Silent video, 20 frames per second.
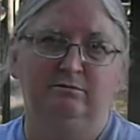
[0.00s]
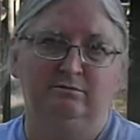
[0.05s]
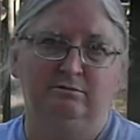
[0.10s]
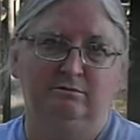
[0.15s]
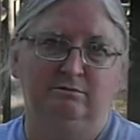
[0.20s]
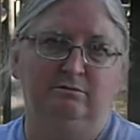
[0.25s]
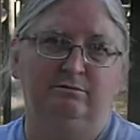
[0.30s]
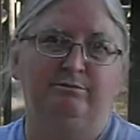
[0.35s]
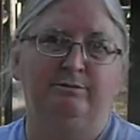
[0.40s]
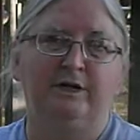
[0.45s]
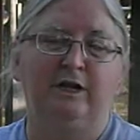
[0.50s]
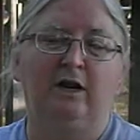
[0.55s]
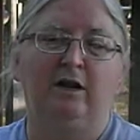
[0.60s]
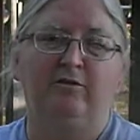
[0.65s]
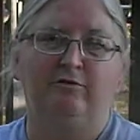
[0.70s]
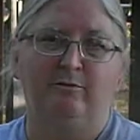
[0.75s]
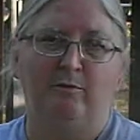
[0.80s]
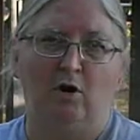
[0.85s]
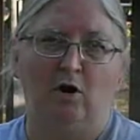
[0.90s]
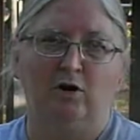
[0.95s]
middle
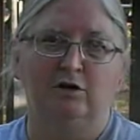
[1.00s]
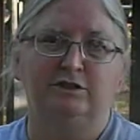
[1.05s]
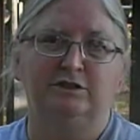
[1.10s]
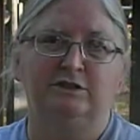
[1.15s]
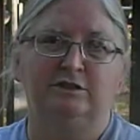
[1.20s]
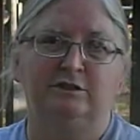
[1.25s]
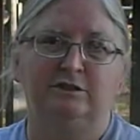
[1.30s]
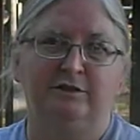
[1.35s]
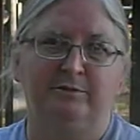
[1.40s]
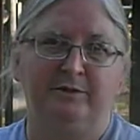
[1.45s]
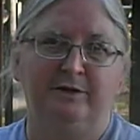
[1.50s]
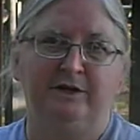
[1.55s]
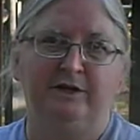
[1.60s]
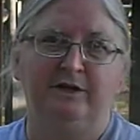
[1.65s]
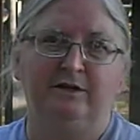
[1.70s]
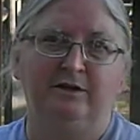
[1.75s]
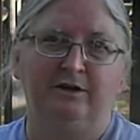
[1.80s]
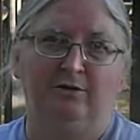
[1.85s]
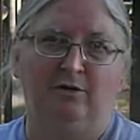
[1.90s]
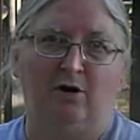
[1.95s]
of March to
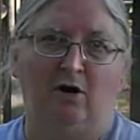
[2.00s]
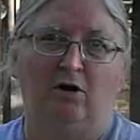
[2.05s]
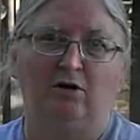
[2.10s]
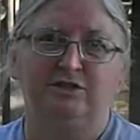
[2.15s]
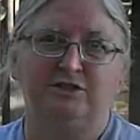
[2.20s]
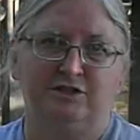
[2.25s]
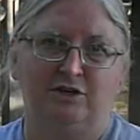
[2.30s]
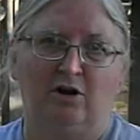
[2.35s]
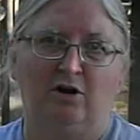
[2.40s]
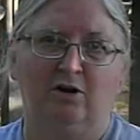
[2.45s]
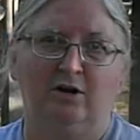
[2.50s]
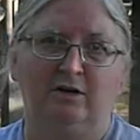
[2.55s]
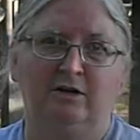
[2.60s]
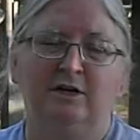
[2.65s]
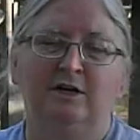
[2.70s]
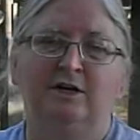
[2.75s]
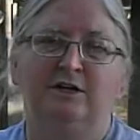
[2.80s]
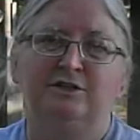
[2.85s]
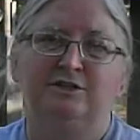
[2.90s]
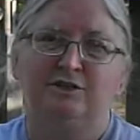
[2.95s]
begin, our start.
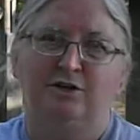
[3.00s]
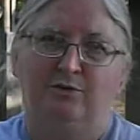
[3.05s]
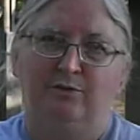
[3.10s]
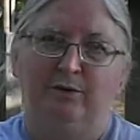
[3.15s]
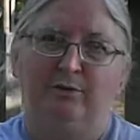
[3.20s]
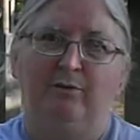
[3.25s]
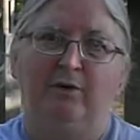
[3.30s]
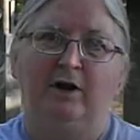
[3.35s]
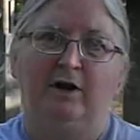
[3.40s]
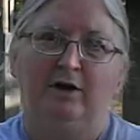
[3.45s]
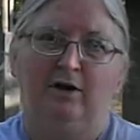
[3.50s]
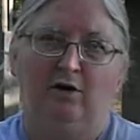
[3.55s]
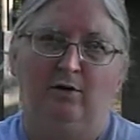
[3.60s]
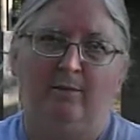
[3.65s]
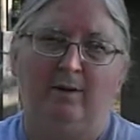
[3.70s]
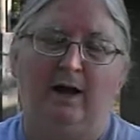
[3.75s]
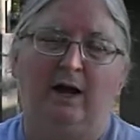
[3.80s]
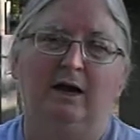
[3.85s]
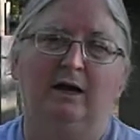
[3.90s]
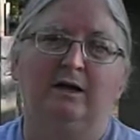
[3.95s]
So we want to go
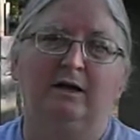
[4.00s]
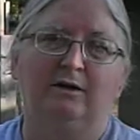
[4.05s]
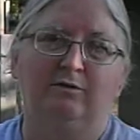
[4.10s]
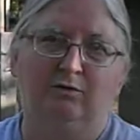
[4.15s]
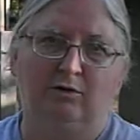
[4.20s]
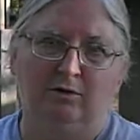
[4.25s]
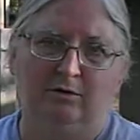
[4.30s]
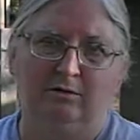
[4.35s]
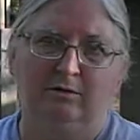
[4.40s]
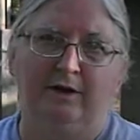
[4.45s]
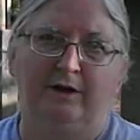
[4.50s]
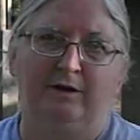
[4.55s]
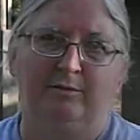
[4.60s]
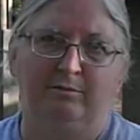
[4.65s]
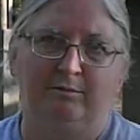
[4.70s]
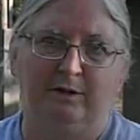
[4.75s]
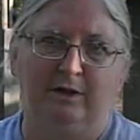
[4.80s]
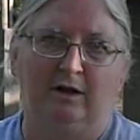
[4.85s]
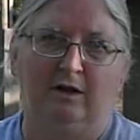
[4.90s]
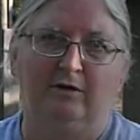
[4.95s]
back and we're
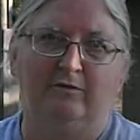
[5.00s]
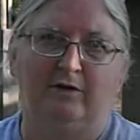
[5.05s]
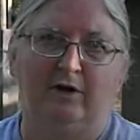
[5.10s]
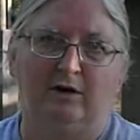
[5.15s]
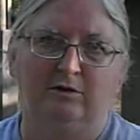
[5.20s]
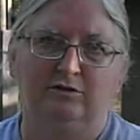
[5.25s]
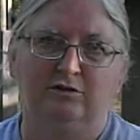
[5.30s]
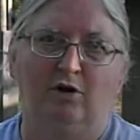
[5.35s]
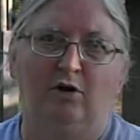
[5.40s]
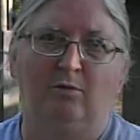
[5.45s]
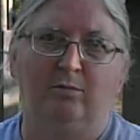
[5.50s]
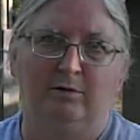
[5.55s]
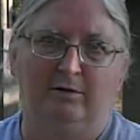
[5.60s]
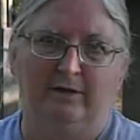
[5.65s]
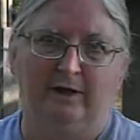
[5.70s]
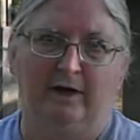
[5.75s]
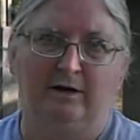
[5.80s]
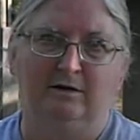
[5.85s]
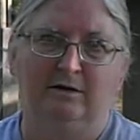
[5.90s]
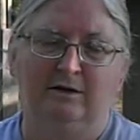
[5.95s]
in middle of October
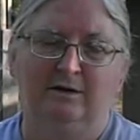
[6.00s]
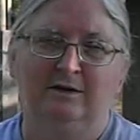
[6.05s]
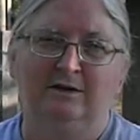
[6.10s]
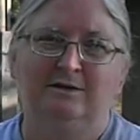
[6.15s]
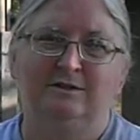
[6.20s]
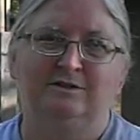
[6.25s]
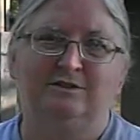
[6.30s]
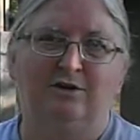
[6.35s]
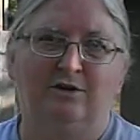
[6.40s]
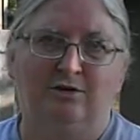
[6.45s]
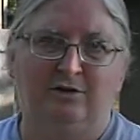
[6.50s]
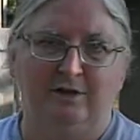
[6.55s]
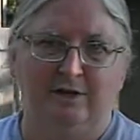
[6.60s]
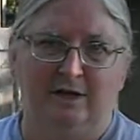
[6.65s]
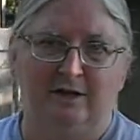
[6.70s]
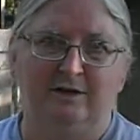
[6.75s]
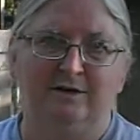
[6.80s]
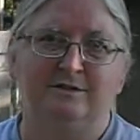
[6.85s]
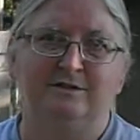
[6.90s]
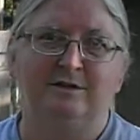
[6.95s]
then. So the
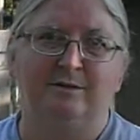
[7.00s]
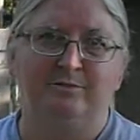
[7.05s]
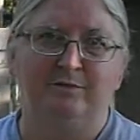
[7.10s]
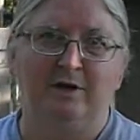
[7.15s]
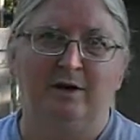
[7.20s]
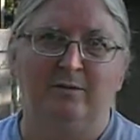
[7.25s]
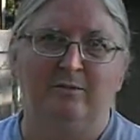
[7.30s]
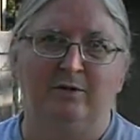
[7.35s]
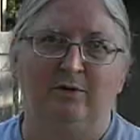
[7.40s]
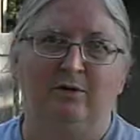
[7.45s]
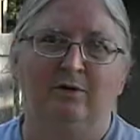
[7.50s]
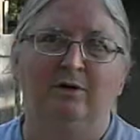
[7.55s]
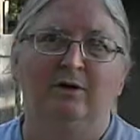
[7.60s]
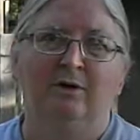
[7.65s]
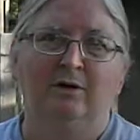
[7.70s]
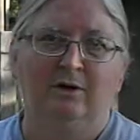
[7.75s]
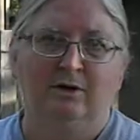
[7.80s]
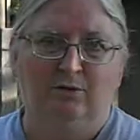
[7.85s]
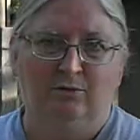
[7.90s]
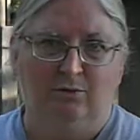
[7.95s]
end of September,
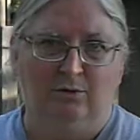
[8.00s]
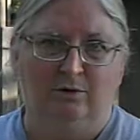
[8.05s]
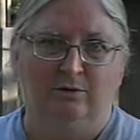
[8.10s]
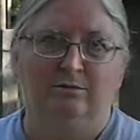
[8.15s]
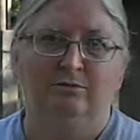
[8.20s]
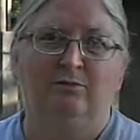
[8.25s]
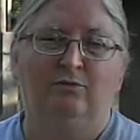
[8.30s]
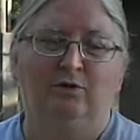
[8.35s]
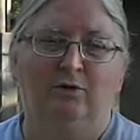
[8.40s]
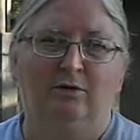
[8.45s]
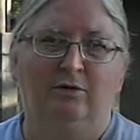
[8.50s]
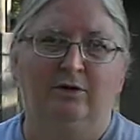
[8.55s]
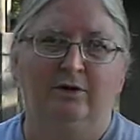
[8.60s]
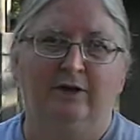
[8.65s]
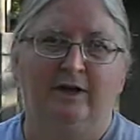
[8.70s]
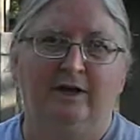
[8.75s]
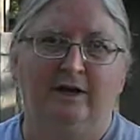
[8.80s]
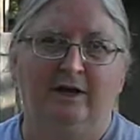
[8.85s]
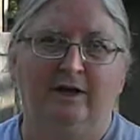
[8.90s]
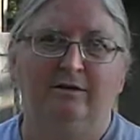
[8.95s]
we're
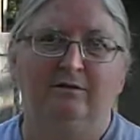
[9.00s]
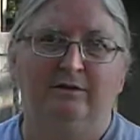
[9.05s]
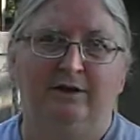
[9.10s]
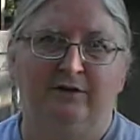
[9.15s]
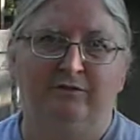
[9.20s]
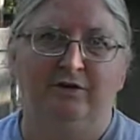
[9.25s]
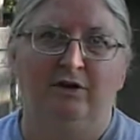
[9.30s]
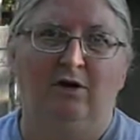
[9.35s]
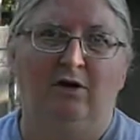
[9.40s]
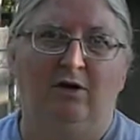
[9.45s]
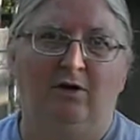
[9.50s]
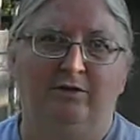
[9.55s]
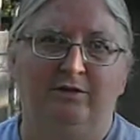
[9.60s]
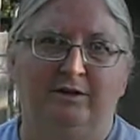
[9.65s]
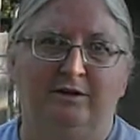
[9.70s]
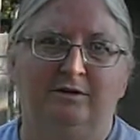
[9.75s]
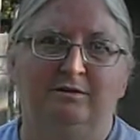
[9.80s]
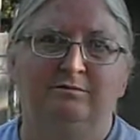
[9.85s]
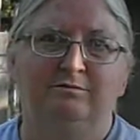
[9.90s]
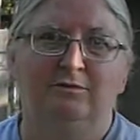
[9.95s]
looking at giving all
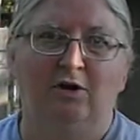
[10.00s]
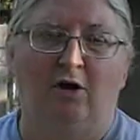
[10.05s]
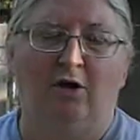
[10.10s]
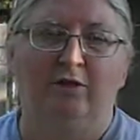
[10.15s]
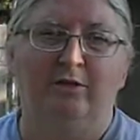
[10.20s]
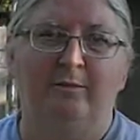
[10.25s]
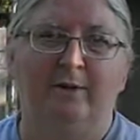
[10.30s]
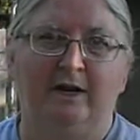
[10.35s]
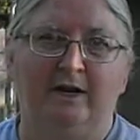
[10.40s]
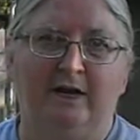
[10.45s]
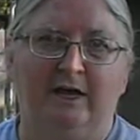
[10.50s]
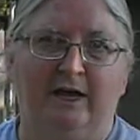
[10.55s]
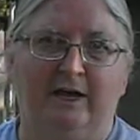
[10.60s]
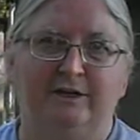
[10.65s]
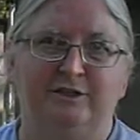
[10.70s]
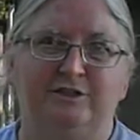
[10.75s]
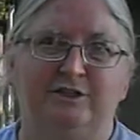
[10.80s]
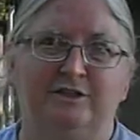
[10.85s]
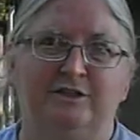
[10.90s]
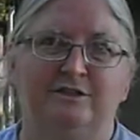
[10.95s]
the
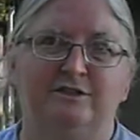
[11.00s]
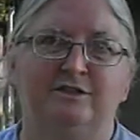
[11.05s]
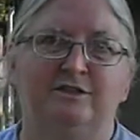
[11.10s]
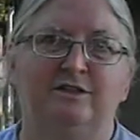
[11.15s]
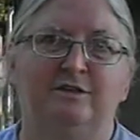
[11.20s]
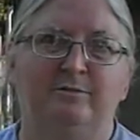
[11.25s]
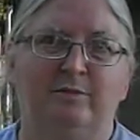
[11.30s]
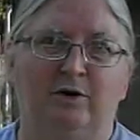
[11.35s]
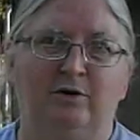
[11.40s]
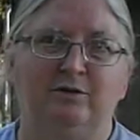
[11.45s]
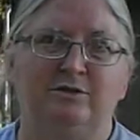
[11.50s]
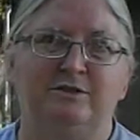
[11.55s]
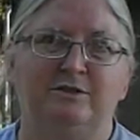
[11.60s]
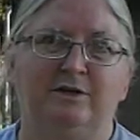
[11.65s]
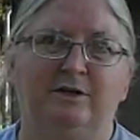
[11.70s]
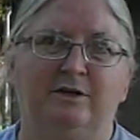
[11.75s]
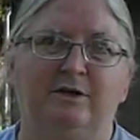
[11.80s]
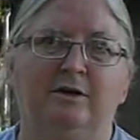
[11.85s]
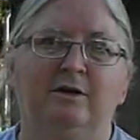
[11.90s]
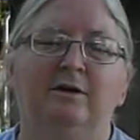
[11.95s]
medications and the
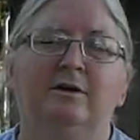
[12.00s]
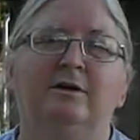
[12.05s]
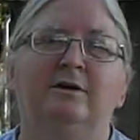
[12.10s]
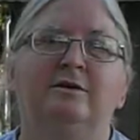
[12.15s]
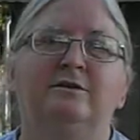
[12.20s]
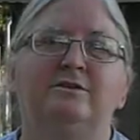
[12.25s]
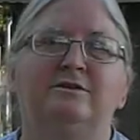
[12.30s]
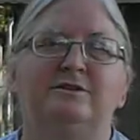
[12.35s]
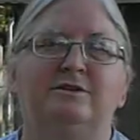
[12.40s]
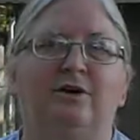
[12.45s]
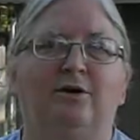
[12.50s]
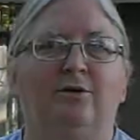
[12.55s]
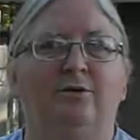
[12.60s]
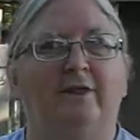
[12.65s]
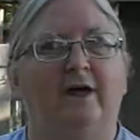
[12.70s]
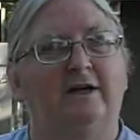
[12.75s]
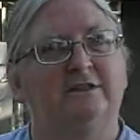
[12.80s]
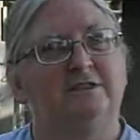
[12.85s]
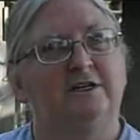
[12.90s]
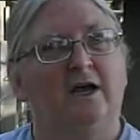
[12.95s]
BOSU. So
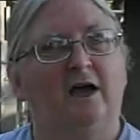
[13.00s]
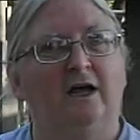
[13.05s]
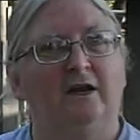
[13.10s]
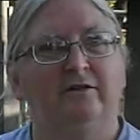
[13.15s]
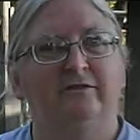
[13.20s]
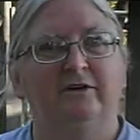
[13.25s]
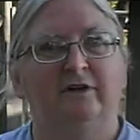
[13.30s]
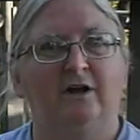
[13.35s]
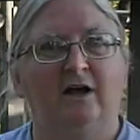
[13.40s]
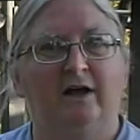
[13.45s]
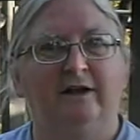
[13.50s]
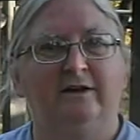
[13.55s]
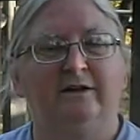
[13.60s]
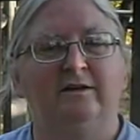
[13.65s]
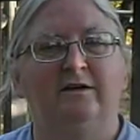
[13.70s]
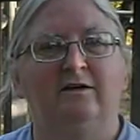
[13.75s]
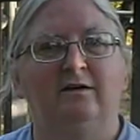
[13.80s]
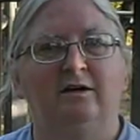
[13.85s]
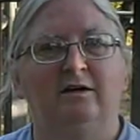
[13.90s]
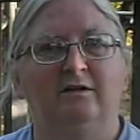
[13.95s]
that's kind of an
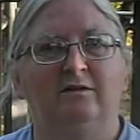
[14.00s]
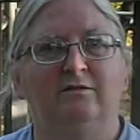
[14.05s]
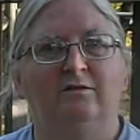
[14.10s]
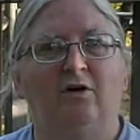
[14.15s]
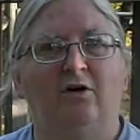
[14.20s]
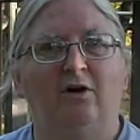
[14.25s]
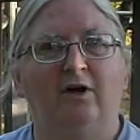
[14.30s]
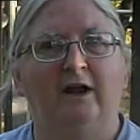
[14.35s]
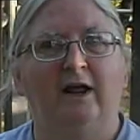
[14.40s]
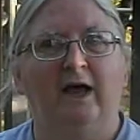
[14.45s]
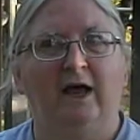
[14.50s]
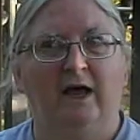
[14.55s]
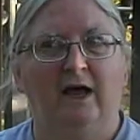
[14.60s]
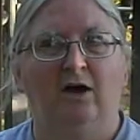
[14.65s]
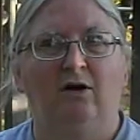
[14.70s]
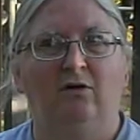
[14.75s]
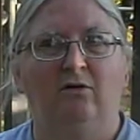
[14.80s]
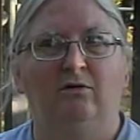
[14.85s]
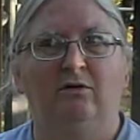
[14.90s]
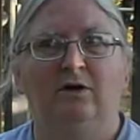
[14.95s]
idea on
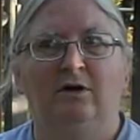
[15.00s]
how